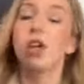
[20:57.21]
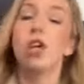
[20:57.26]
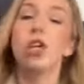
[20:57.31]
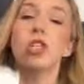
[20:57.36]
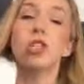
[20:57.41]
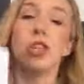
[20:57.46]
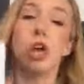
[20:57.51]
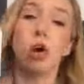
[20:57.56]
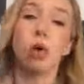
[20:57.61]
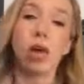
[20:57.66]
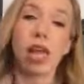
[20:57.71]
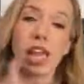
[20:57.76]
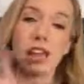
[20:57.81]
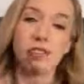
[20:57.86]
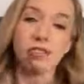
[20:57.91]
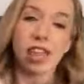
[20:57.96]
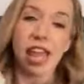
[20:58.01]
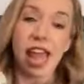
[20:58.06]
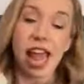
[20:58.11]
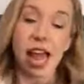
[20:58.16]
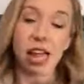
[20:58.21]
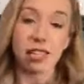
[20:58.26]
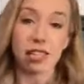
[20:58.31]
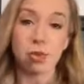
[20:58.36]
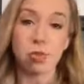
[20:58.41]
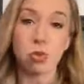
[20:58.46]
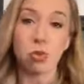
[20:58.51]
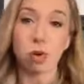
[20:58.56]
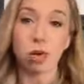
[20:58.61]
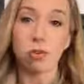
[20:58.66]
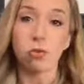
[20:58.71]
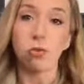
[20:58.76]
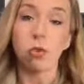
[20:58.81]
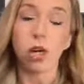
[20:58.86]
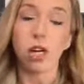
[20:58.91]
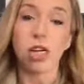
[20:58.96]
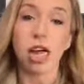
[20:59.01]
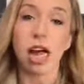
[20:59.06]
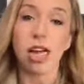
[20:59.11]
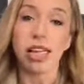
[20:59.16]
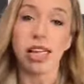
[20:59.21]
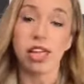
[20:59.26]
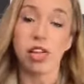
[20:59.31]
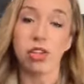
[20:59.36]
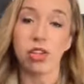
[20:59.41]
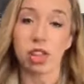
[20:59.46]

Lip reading: So if they had some sort of work on here,